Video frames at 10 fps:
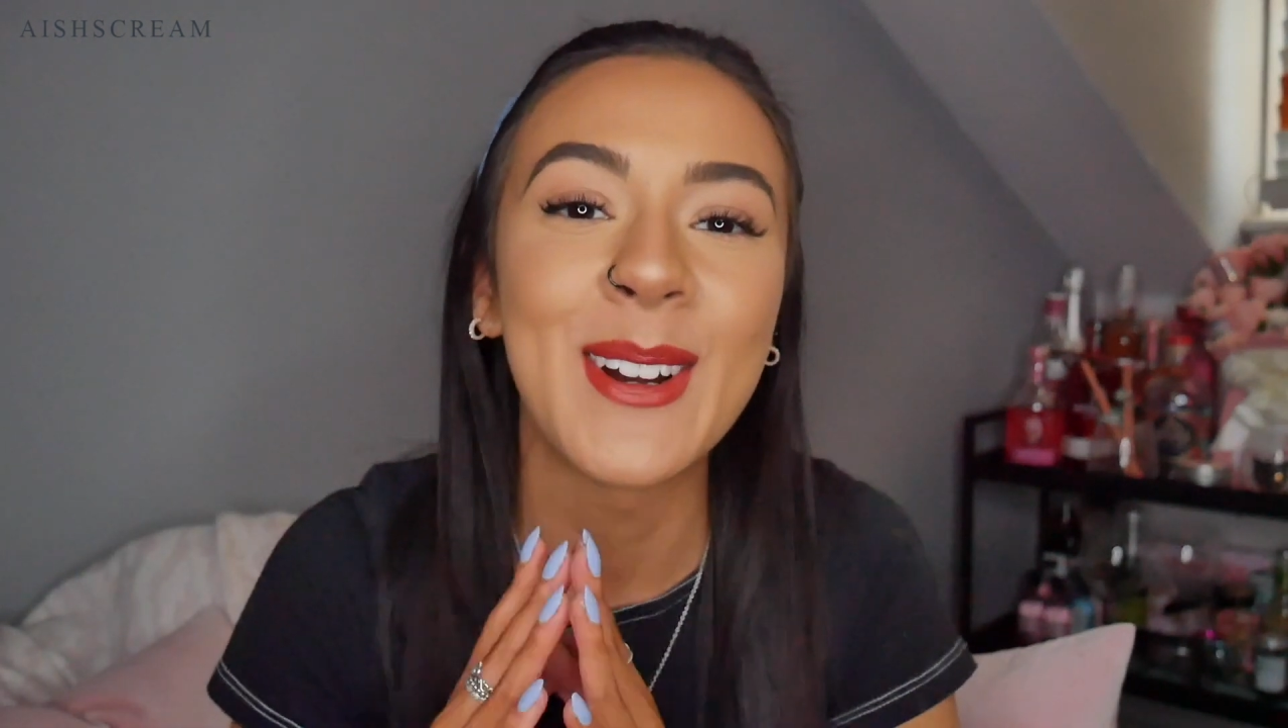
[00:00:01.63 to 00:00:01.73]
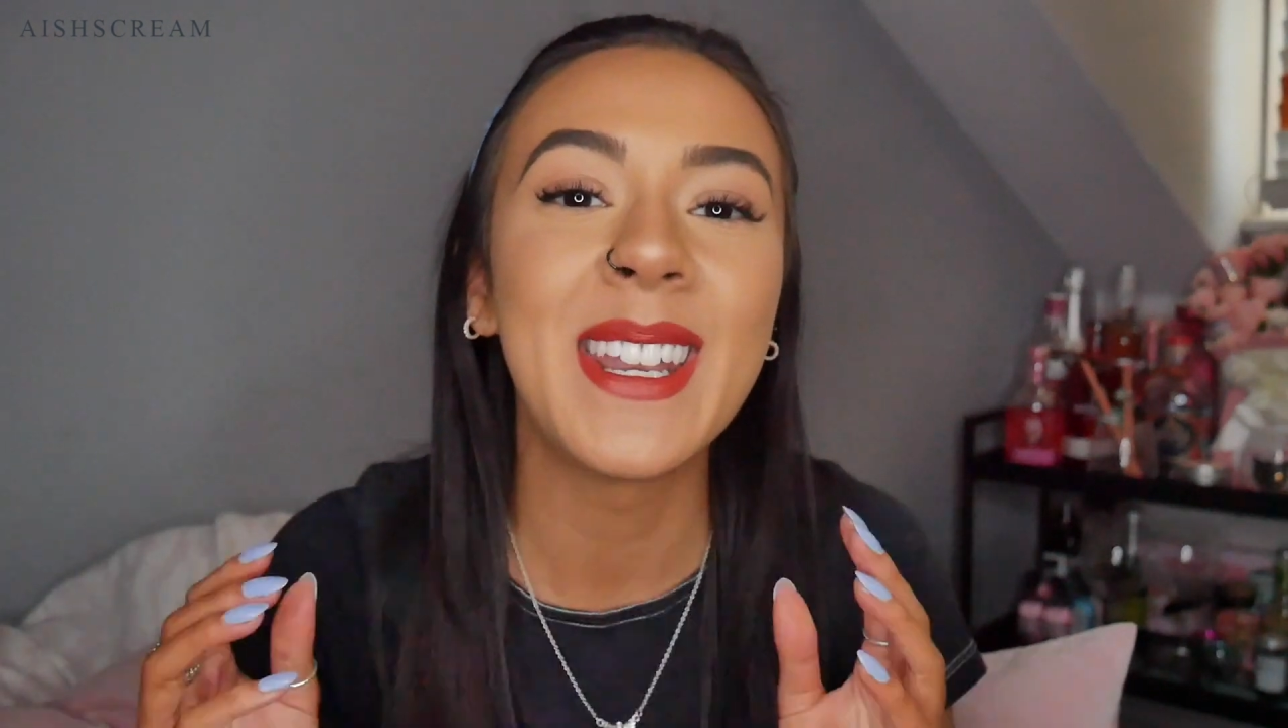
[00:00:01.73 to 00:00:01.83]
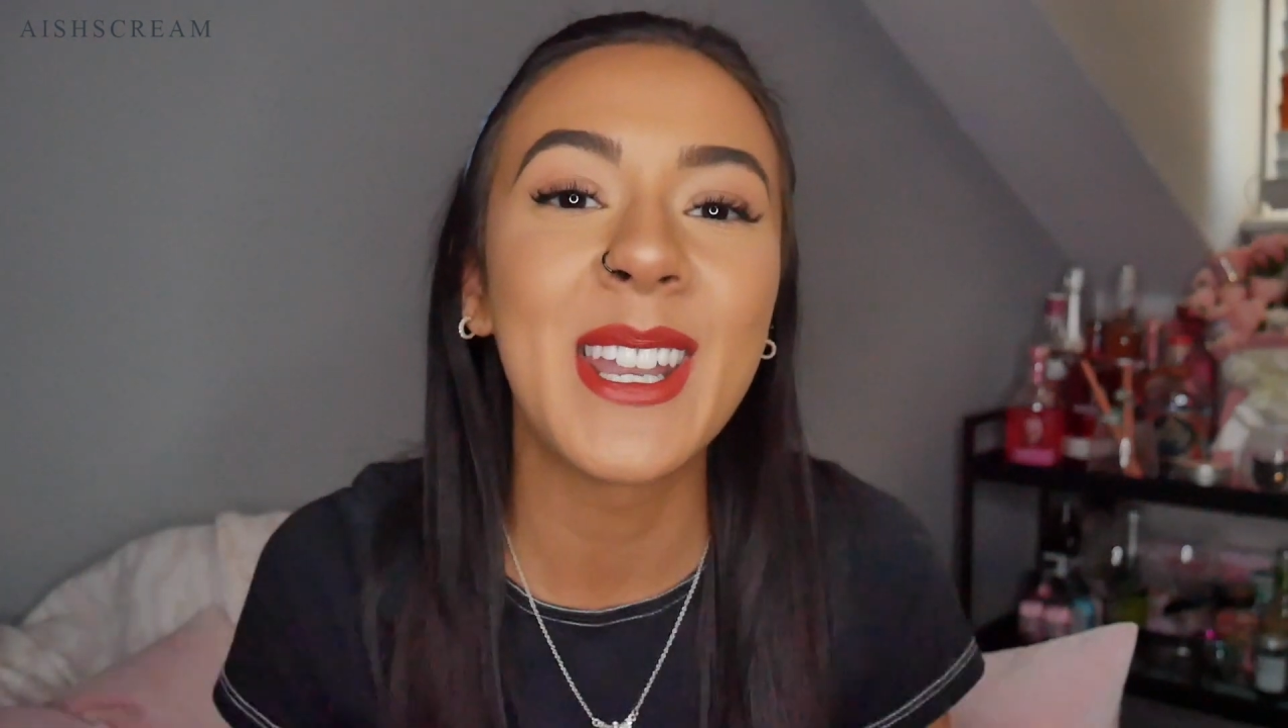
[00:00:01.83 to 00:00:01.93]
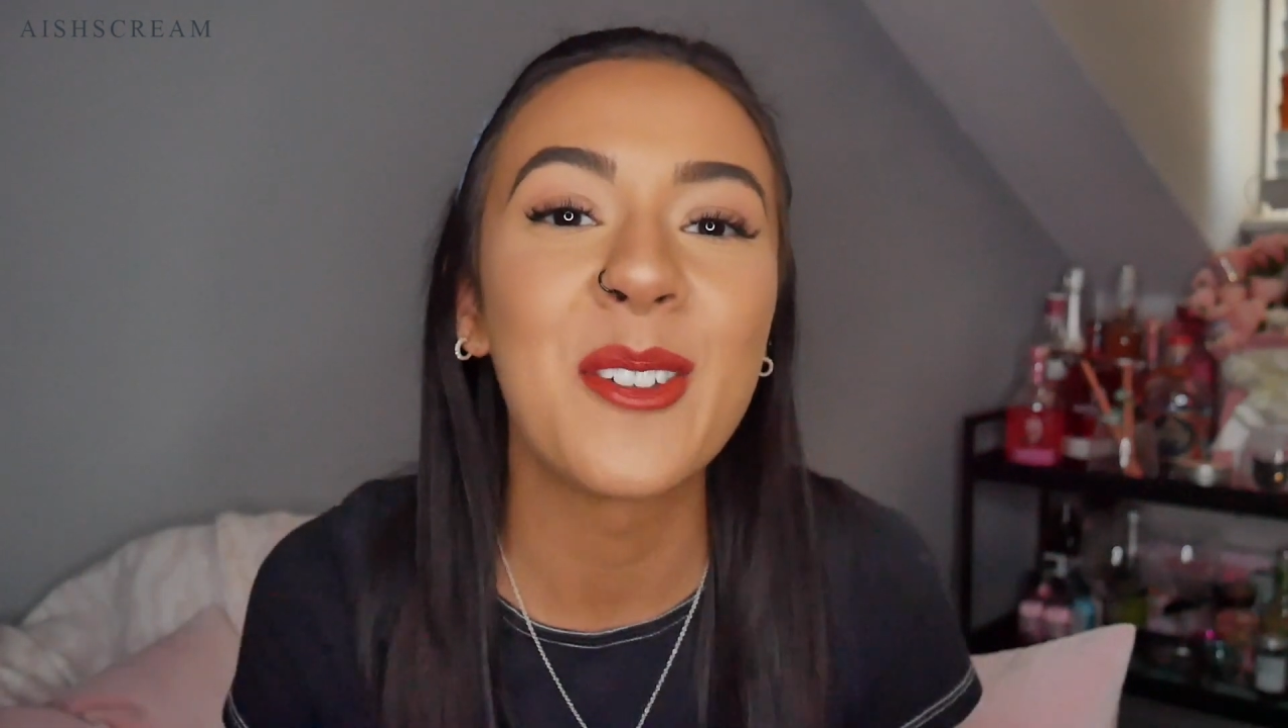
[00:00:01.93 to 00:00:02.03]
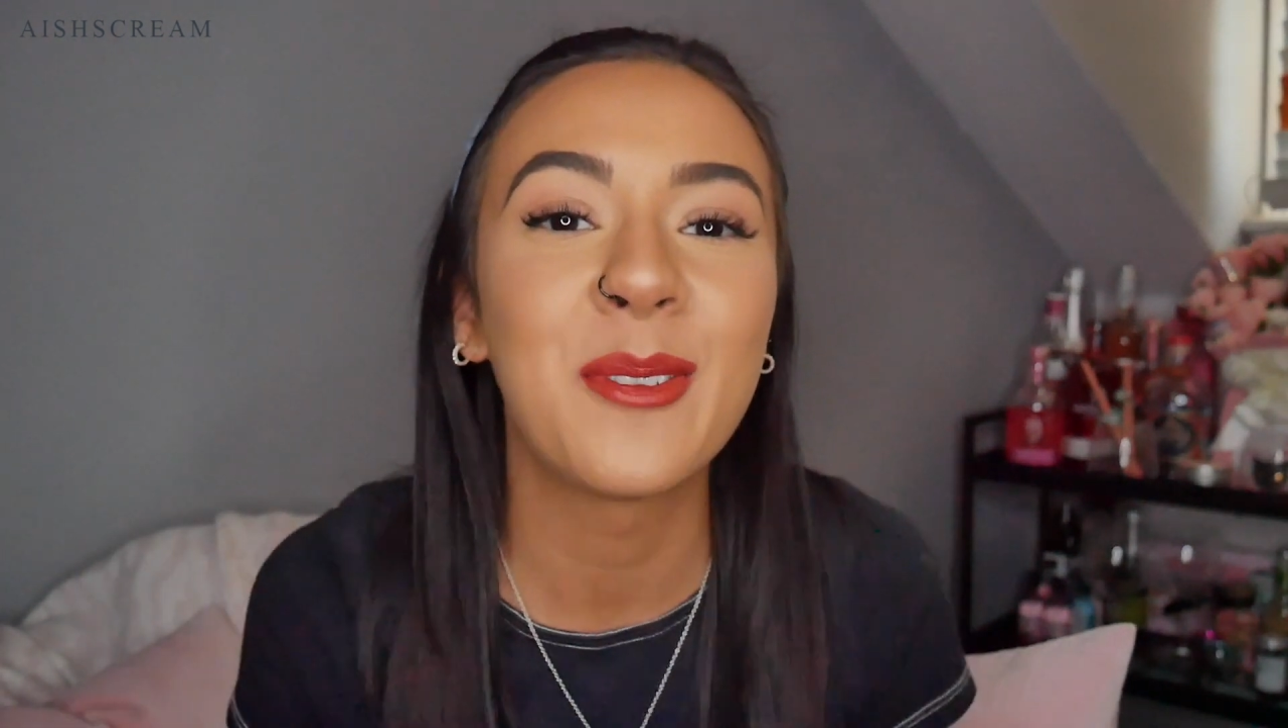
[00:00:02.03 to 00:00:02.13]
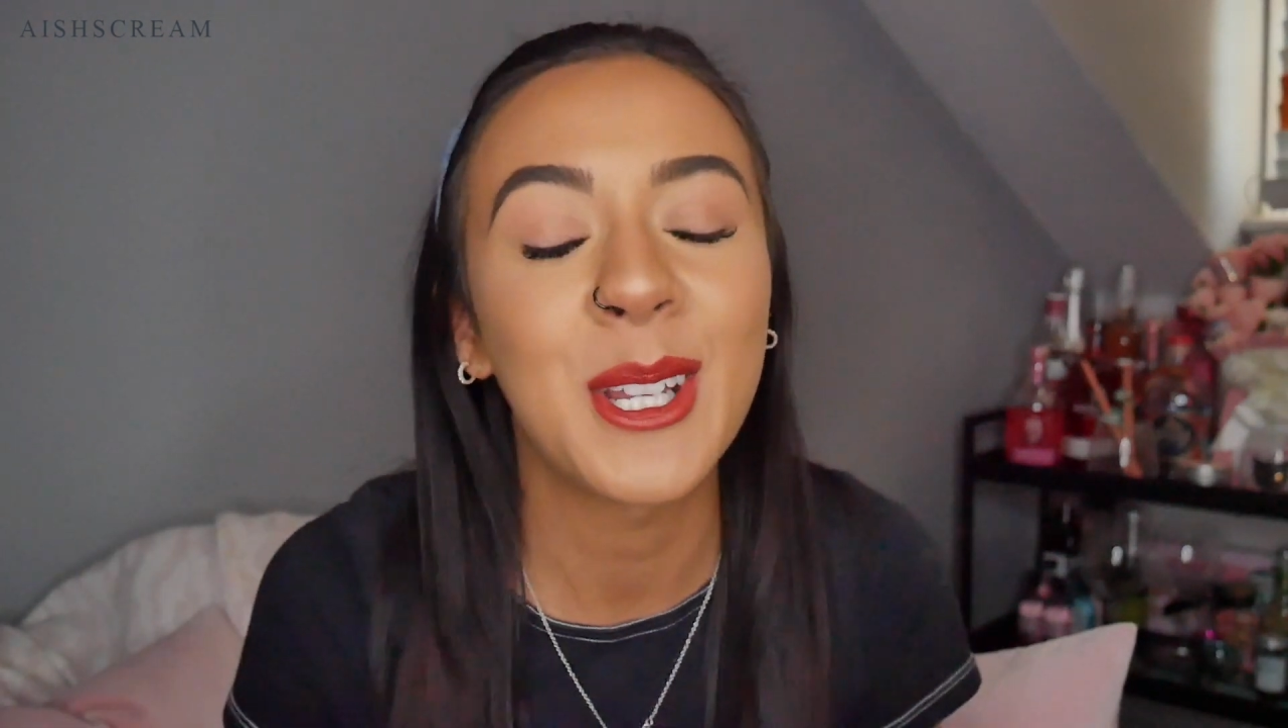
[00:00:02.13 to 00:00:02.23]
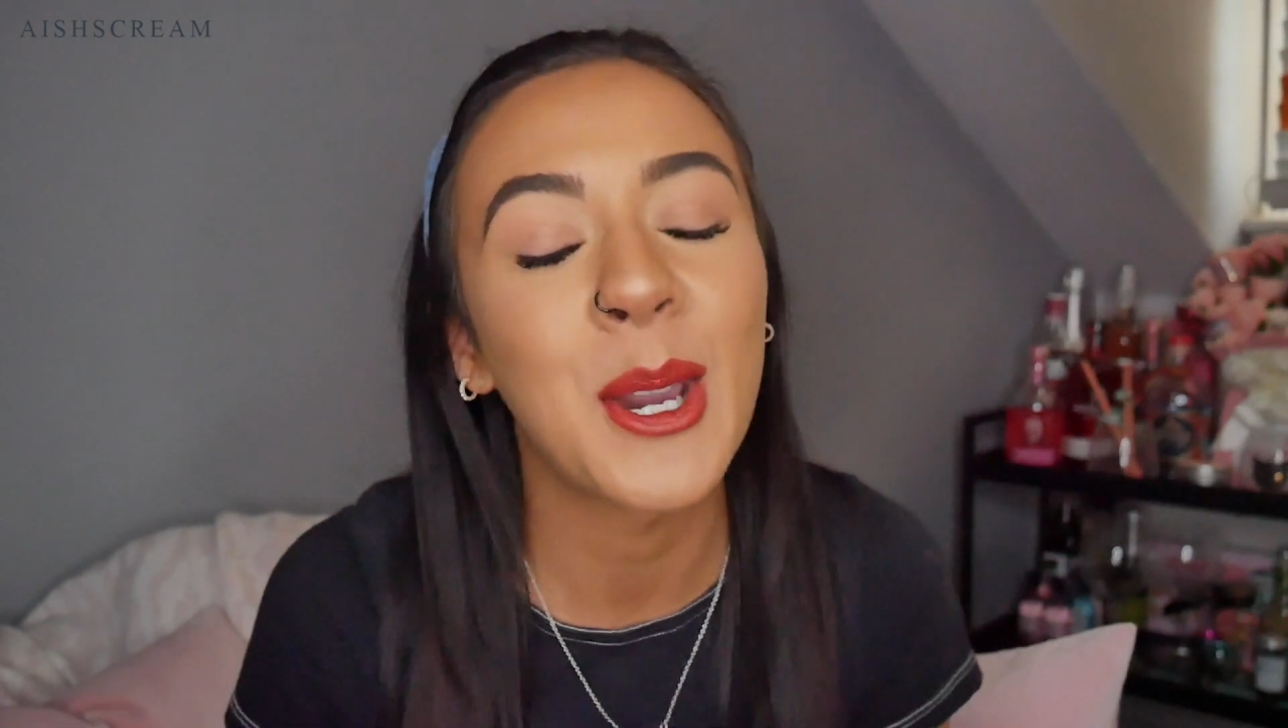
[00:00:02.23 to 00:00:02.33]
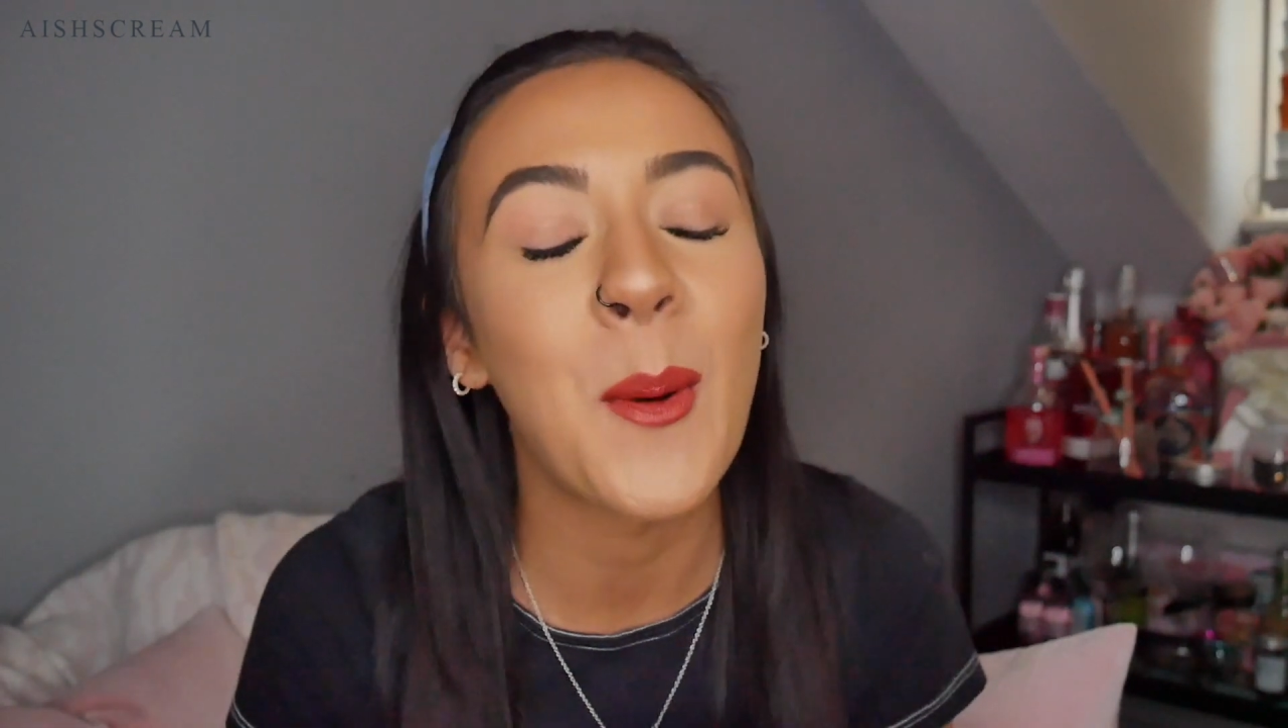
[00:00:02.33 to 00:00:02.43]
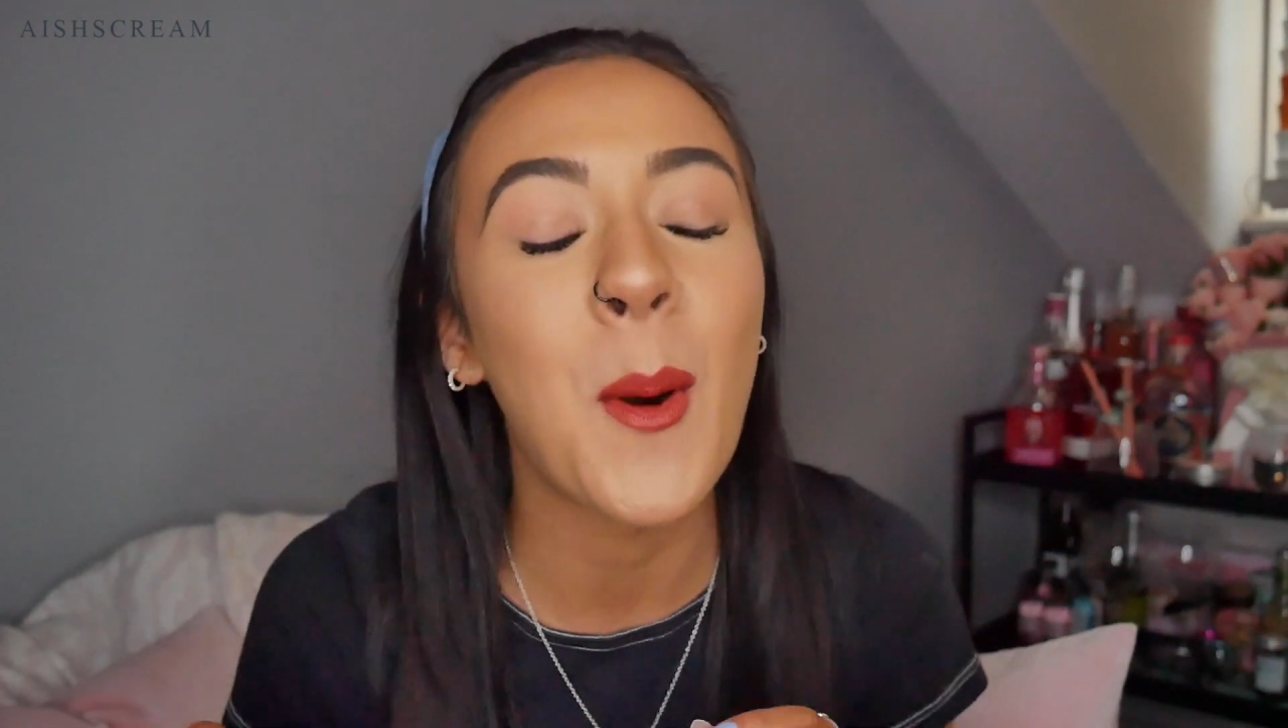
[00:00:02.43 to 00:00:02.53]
another video